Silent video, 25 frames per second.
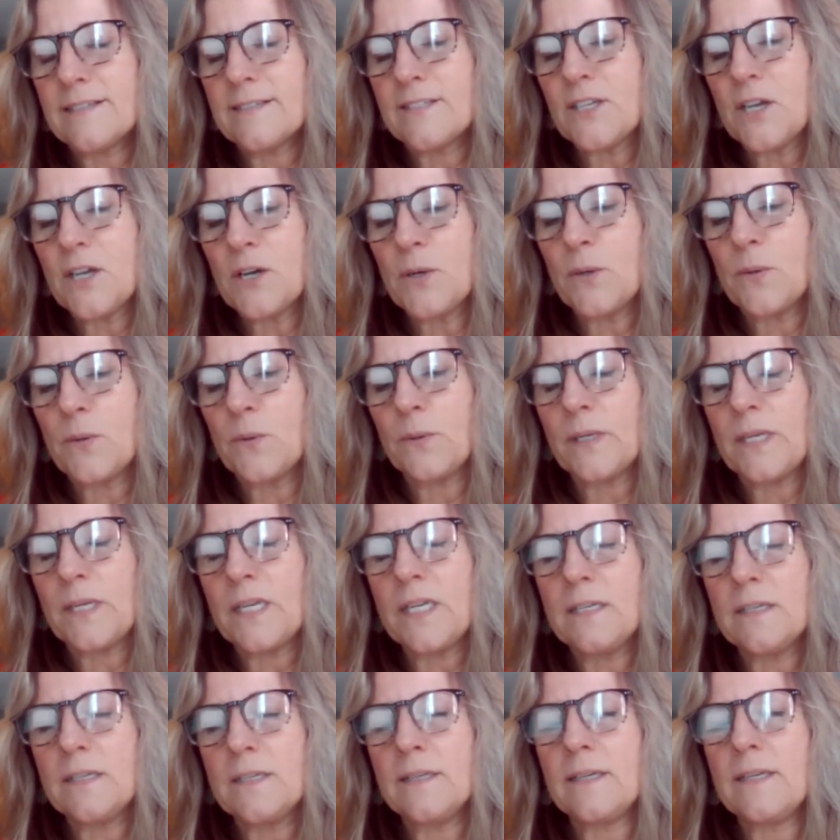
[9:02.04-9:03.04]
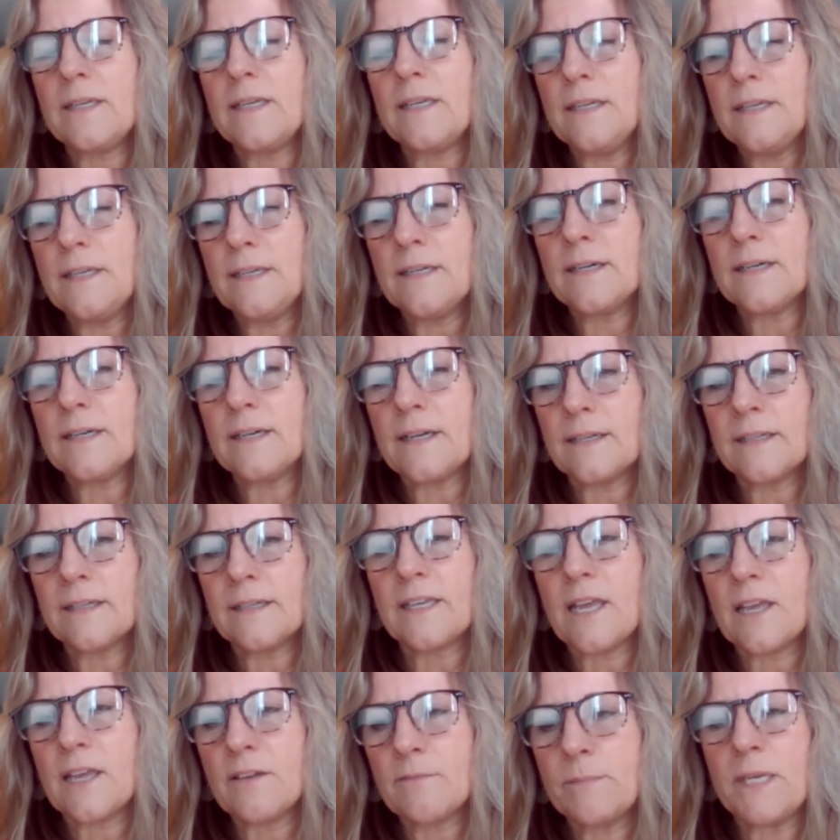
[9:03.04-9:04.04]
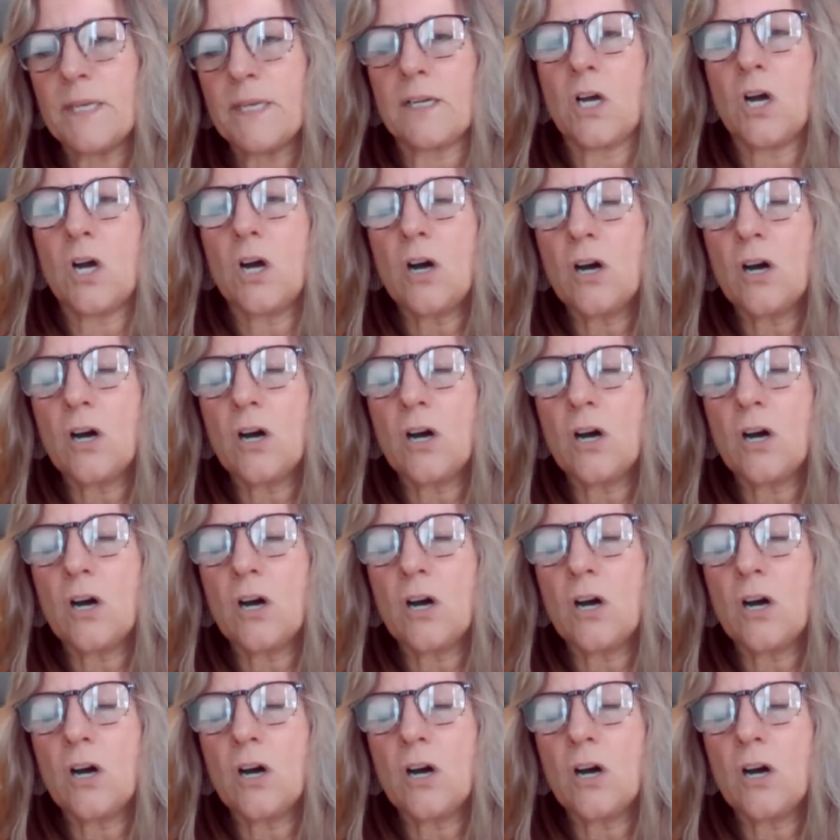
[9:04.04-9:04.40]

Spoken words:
so he gave me a